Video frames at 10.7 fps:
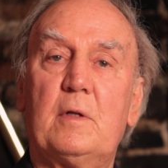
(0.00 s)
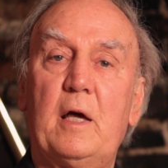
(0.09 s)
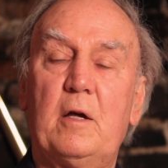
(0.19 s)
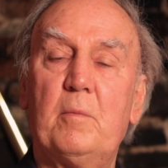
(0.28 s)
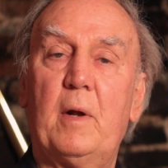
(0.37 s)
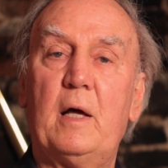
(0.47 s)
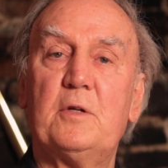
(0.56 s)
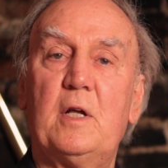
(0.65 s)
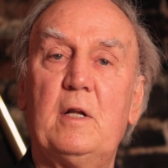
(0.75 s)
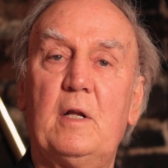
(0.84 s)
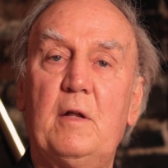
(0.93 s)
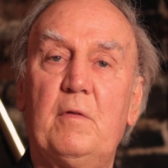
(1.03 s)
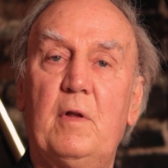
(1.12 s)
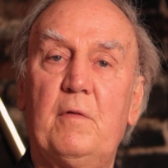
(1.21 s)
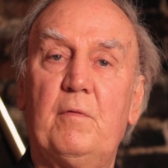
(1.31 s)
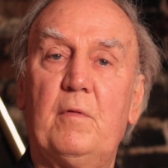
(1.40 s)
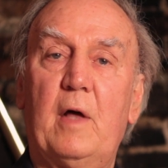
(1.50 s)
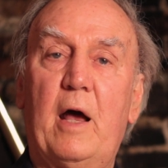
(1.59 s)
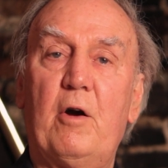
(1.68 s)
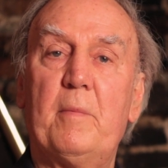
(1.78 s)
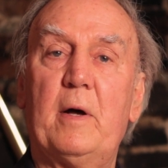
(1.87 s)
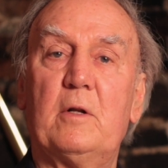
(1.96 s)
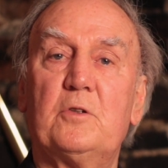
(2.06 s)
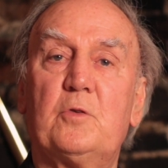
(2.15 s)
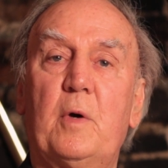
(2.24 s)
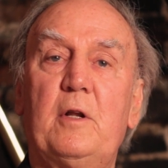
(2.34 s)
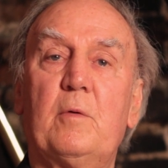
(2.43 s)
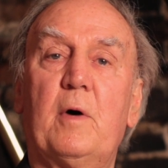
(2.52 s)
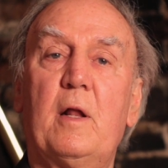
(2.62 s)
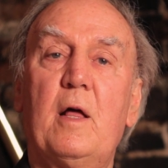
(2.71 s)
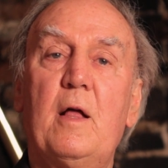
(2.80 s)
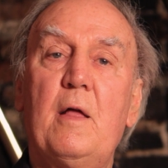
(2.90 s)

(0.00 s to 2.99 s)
taking place in Harry Meadows 21.